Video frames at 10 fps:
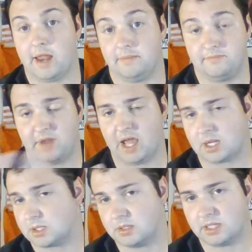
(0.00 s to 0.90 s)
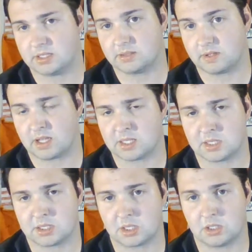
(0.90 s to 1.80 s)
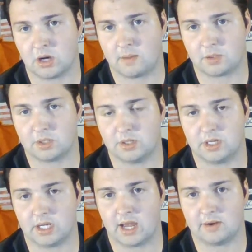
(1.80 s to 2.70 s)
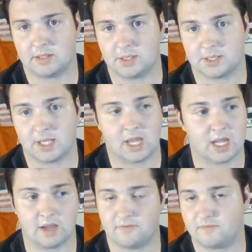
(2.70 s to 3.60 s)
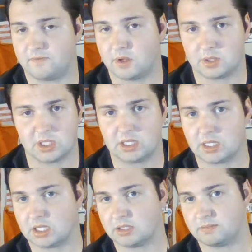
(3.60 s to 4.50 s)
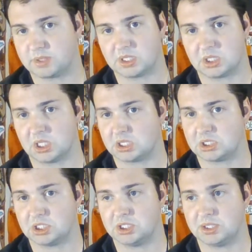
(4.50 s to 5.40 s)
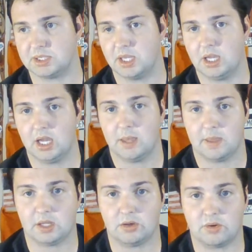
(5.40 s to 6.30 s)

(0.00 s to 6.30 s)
And actually, I guess it's a good opportunity now to just say, if there's anything, suggestions that